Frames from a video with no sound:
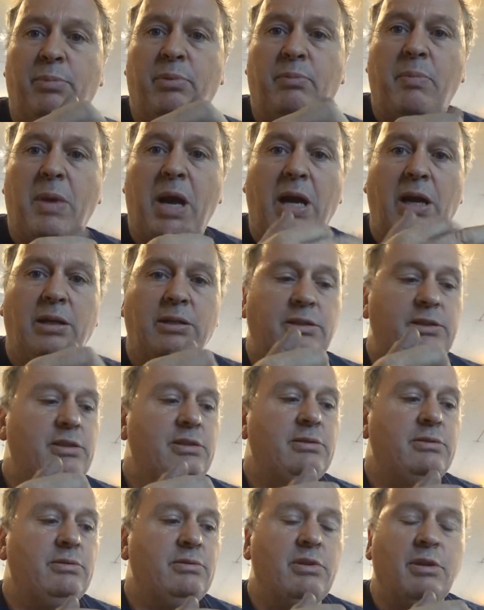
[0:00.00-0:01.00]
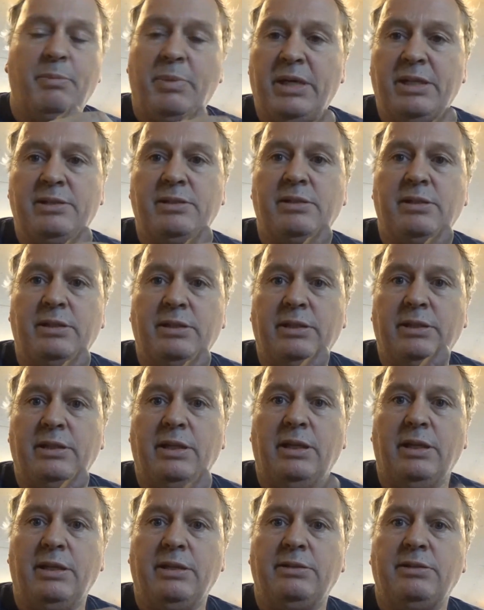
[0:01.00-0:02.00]
box, the base of
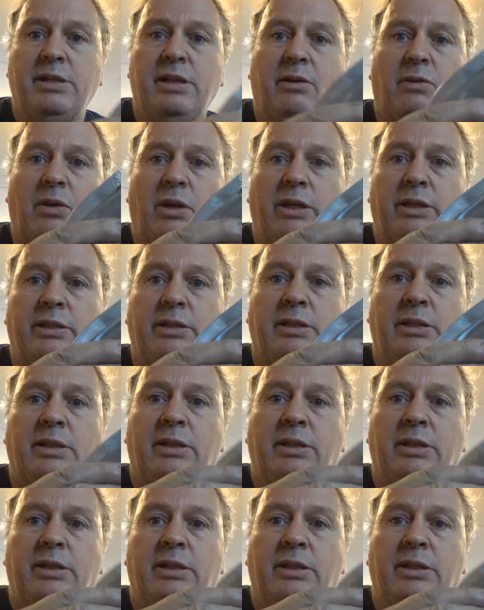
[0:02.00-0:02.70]
the tail light,